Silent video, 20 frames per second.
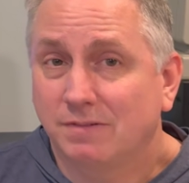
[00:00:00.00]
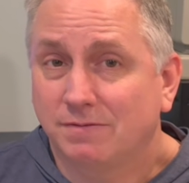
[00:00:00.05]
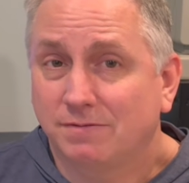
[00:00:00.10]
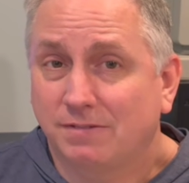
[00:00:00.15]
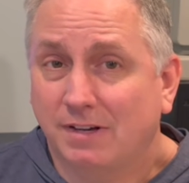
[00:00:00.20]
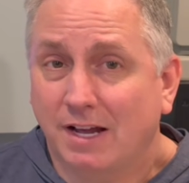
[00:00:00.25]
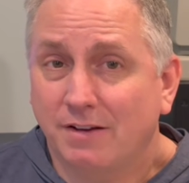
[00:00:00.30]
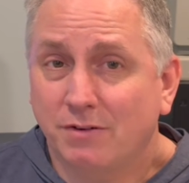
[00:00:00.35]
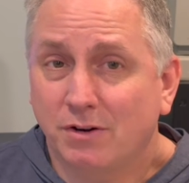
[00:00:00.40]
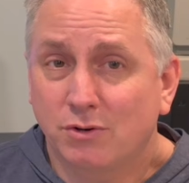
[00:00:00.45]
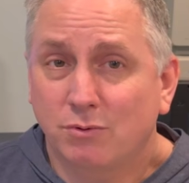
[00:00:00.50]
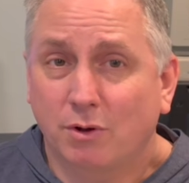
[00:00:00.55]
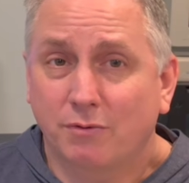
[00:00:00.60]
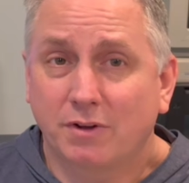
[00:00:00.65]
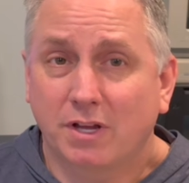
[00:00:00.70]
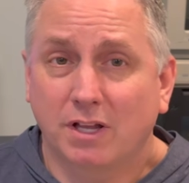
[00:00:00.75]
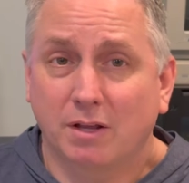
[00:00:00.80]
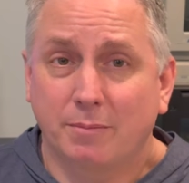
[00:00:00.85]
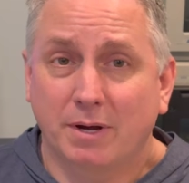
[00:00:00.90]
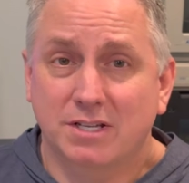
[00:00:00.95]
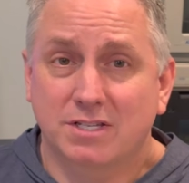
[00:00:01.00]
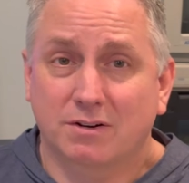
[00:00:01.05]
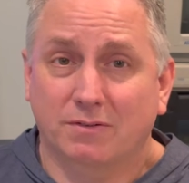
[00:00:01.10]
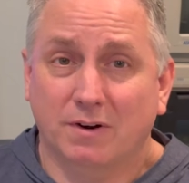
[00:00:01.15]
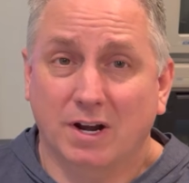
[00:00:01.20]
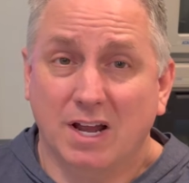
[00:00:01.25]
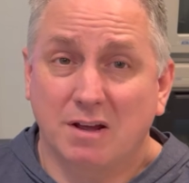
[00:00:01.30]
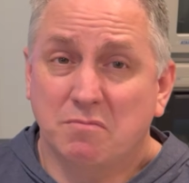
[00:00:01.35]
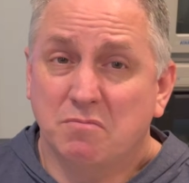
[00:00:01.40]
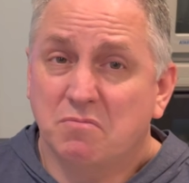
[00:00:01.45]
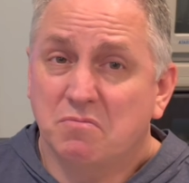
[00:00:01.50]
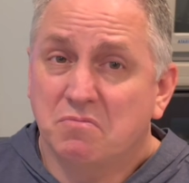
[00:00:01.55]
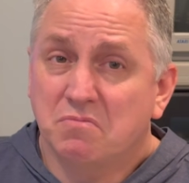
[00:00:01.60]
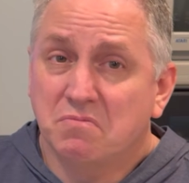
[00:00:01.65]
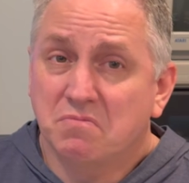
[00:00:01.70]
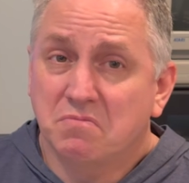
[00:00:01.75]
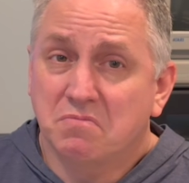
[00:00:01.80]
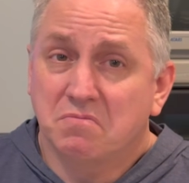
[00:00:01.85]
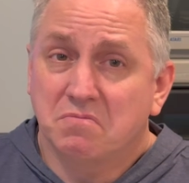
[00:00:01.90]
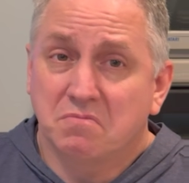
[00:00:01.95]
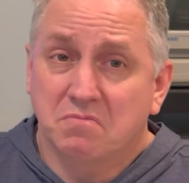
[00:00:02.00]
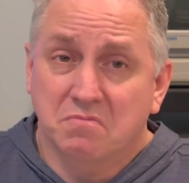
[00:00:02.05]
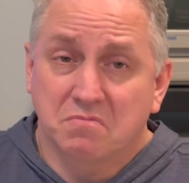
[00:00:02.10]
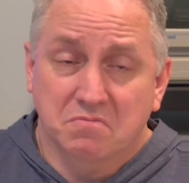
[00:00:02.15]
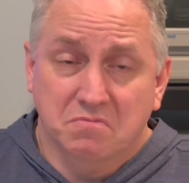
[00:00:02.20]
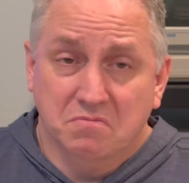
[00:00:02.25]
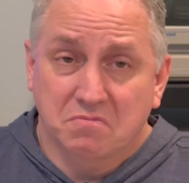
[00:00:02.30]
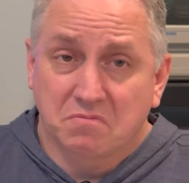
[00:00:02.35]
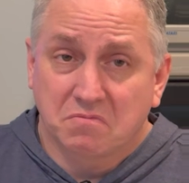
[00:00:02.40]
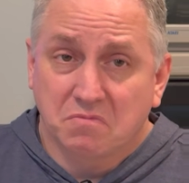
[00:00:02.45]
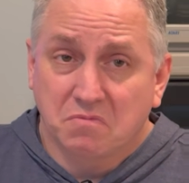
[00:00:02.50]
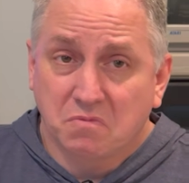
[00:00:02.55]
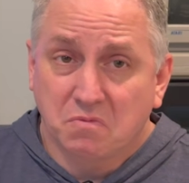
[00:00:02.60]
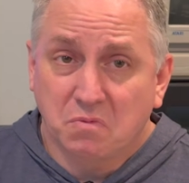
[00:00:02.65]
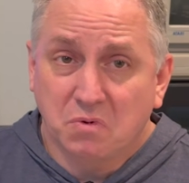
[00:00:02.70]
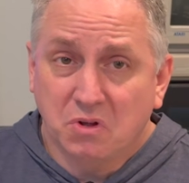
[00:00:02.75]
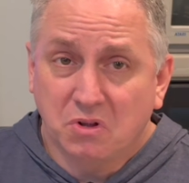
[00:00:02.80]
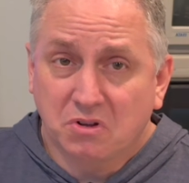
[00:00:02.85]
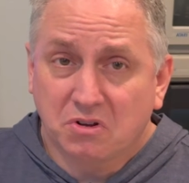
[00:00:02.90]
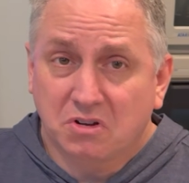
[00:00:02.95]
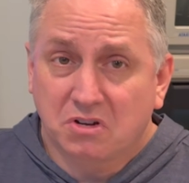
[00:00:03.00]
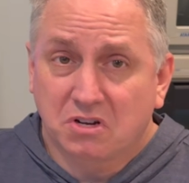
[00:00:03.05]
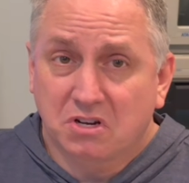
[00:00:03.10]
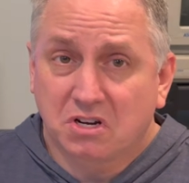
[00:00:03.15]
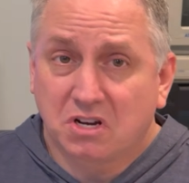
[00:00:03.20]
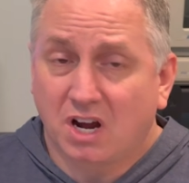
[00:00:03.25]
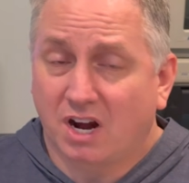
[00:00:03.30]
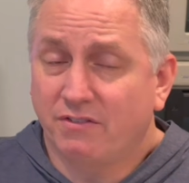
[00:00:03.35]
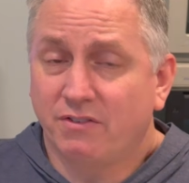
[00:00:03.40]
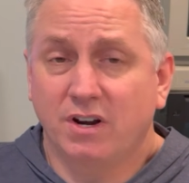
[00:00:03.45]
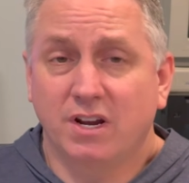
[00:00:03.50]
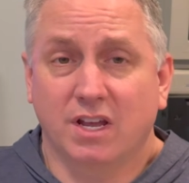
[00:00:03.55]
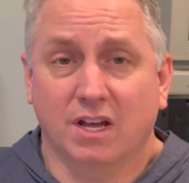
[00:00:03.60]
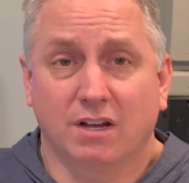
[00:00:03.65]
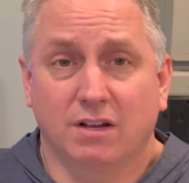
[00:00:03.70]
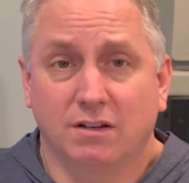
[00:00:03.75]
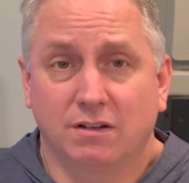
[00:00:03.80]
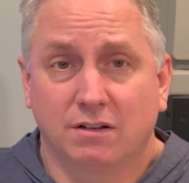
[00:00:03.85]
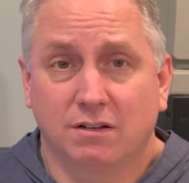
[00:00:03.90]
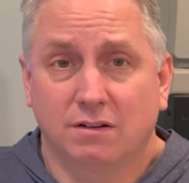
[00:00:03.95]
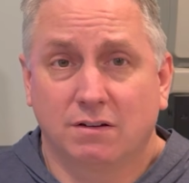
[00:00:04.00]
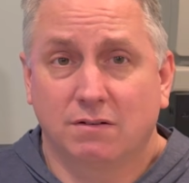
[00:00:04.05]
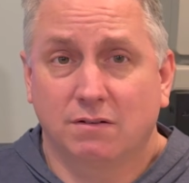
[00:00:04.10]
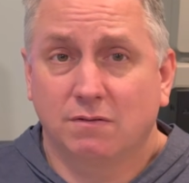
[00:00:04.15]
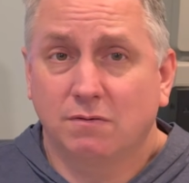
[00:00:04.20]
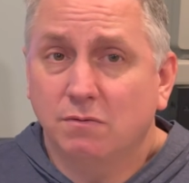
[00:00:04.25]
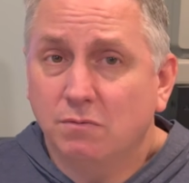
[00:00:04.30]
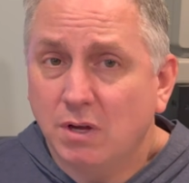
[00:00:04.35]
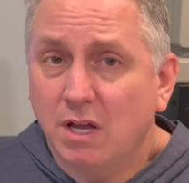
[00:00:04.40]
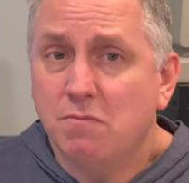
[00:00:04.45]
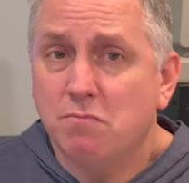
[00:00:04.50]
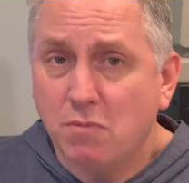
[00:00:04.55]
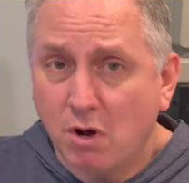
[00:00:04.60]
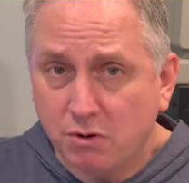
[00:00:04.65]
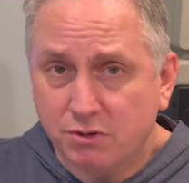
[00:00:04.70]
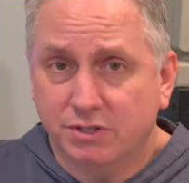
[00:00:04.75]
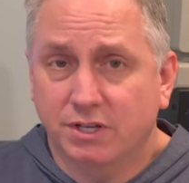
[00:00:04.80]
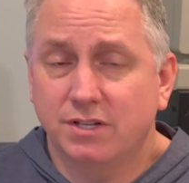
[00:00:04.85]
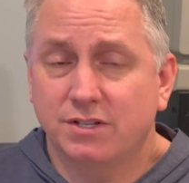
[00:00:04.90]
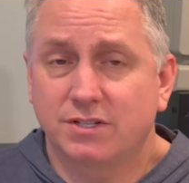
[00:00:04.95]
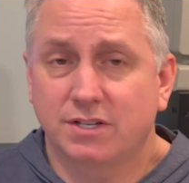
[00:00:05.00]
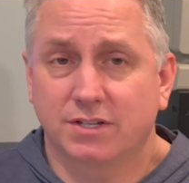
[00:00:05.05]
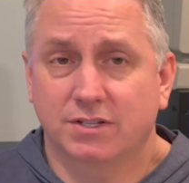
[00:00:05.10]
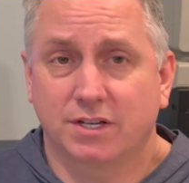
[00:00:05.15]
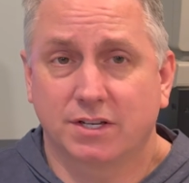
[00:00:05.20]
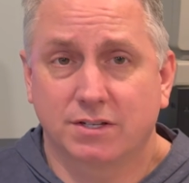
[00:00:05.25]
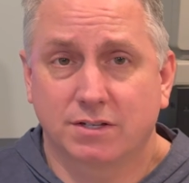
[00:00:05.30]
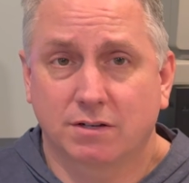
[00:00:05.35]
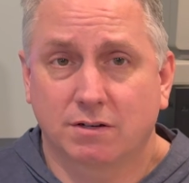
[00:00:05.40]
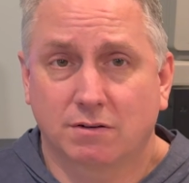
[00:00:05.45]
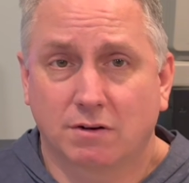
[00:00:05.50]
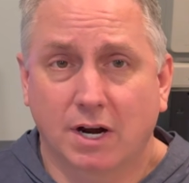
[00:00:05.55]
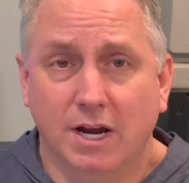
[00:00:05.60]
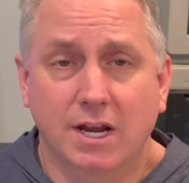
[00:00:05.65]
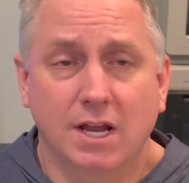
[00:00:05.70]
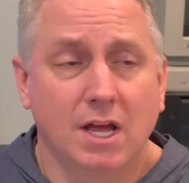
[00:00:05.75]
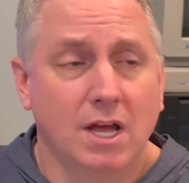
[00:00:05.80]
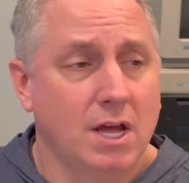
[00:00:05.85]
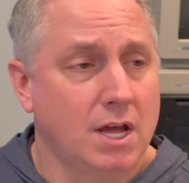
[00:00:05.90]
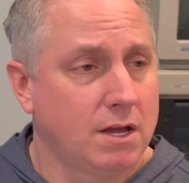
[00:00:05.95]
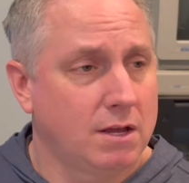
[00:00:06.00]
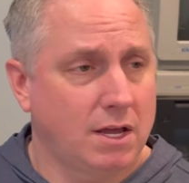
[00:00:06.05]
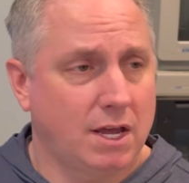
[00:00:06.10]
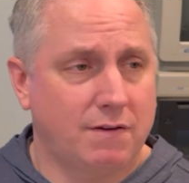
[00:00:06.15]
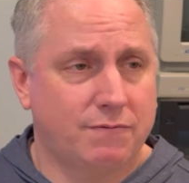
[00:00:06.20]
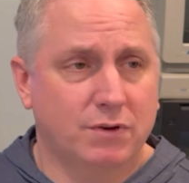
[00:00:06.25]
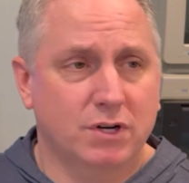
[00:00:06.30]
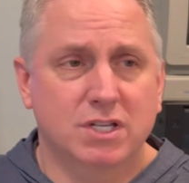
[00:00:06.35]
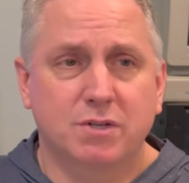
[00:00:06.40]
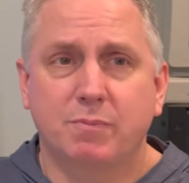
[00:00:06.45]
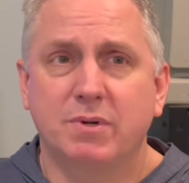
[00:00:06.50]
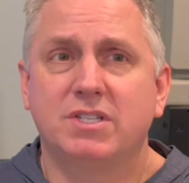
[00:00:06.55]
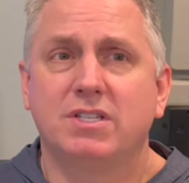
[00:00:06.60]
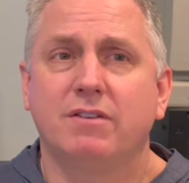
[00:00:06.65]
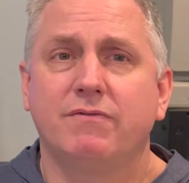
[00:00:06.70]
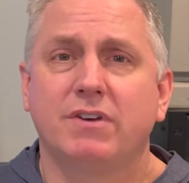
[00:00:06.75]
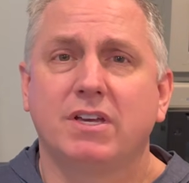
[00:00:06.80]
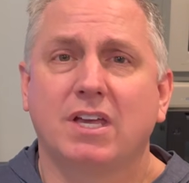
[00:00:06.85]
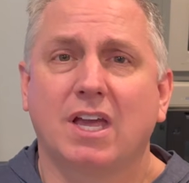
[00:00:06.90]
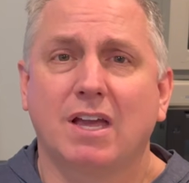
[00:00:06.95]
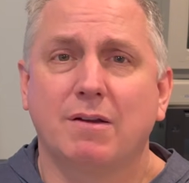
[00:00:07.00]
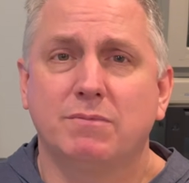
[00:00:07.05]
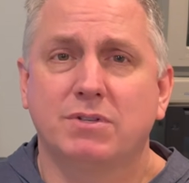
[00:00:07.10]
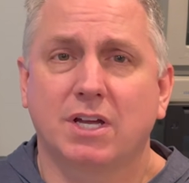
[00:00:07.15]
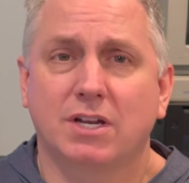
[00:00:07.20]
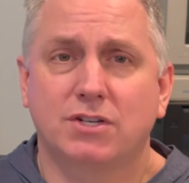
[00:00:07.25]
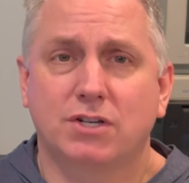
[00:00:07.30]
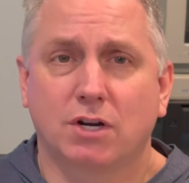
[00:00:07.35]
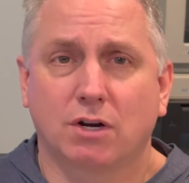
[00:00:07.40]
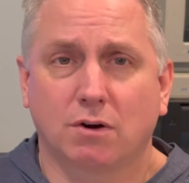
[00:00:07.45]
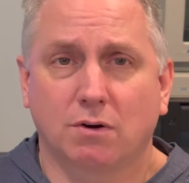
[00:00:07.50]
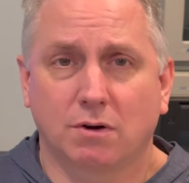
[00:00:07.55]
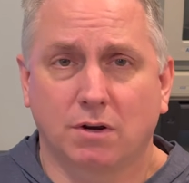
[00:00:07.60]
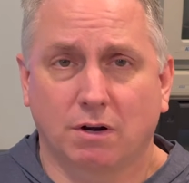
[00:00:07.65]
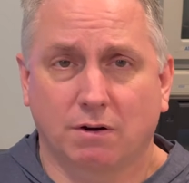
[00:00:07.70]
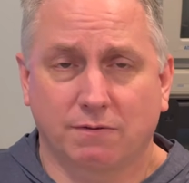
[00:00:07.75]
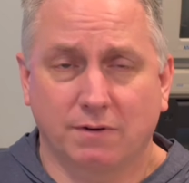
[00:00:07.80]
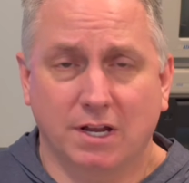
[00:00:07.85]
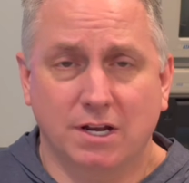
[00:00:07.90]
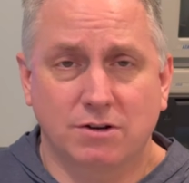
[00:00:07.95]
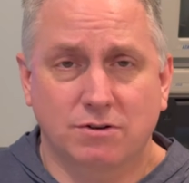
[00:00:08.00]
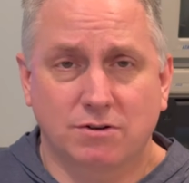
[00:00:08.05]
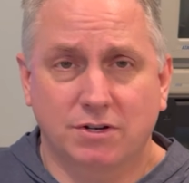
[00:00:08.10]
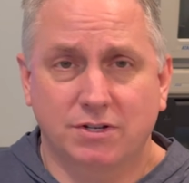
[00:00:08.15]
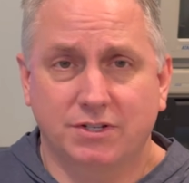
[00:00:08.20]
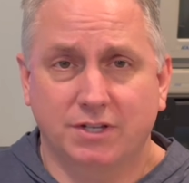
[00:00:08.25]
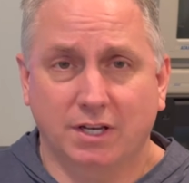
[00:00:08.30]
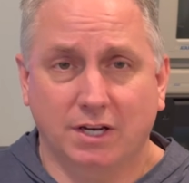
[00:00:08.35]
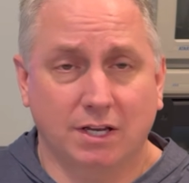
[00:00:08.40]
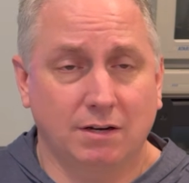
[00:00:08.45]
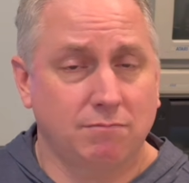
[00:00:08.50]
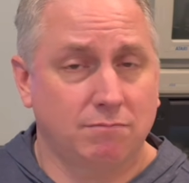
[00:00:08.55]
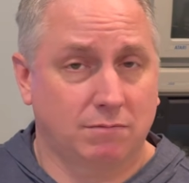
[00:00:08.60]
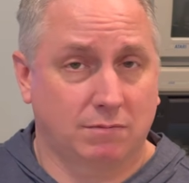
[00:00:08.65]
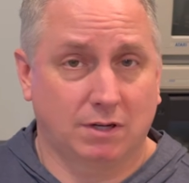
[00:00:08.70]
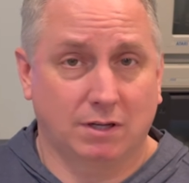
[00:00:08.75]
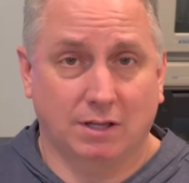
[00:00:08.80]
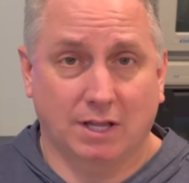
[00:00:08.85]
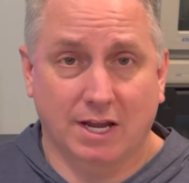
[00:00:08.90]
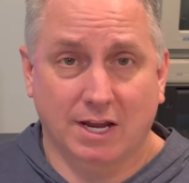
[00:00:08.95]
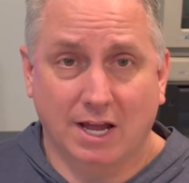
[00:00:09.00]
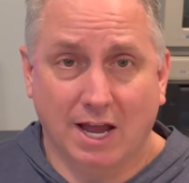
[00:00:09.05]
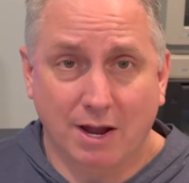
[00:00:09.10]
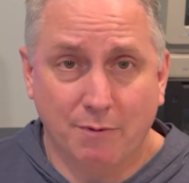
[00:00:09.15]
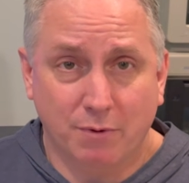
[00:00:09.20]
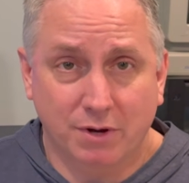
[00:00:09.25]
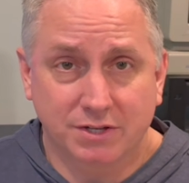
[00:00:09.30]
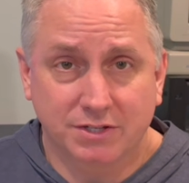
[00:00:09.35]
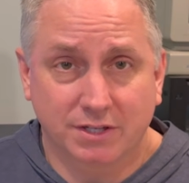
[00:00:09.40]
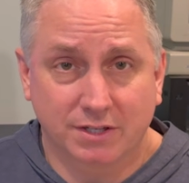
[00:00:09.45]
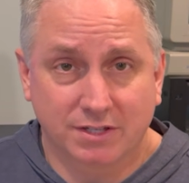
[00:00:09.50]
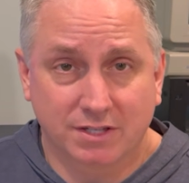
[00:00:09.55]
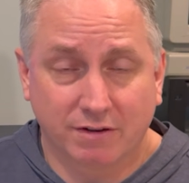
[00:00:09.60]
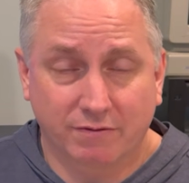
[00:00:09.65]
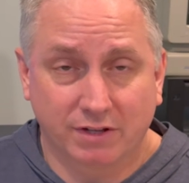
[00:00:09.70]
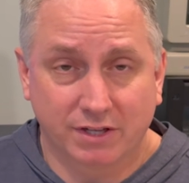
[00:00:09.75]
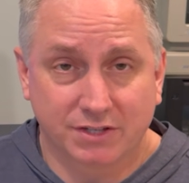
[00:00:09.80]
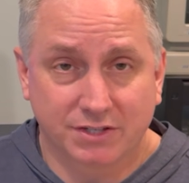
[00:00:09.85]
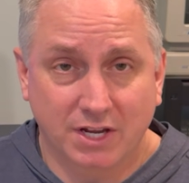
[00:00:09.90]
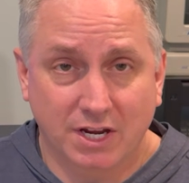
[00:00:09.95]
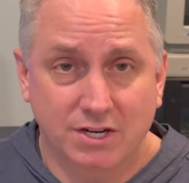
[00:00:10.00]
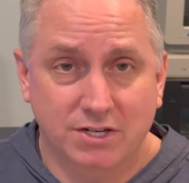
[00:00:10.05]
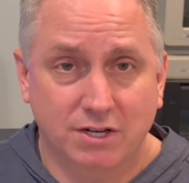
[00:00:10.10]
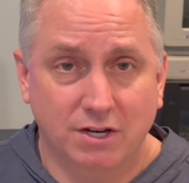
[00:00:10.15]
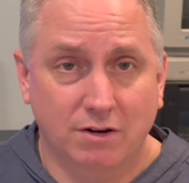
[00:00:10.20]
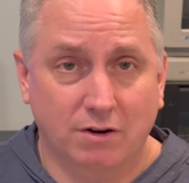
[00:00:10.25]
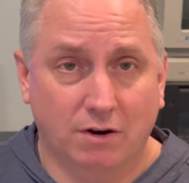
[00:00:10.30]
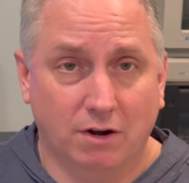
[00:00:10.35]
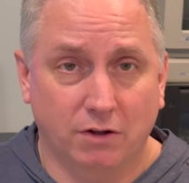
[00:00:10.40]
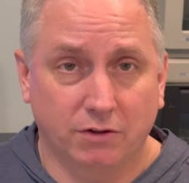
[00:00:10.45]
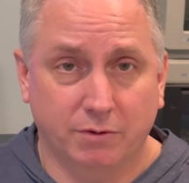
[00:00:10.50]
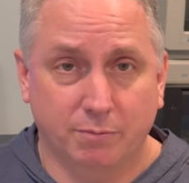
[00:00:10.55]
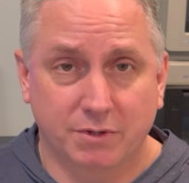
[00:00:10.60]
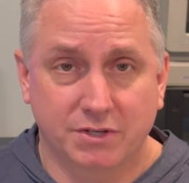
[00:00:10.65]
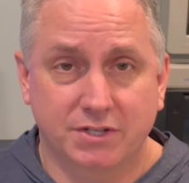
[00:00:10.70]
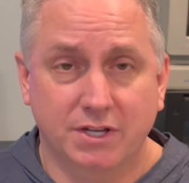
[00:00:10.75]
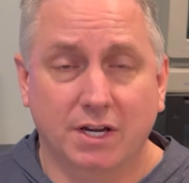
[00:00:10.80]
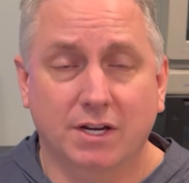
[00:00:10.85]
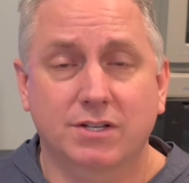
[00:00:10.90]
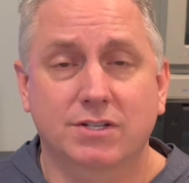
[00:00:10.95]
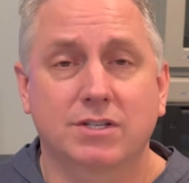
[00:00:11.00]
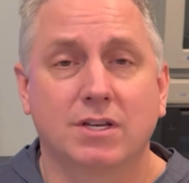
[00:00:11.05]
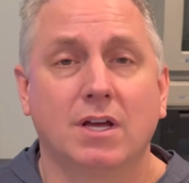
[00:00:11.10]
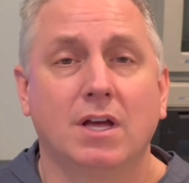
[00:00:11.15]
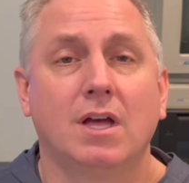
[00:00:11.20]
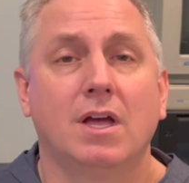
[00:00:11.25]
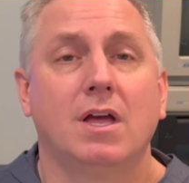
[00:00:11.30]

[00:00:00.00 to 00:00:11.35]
512 kilobytes of RAM will cover you in most instances, right? If there's specific games that you're interested in, like I was in Civilization or Ultima 6,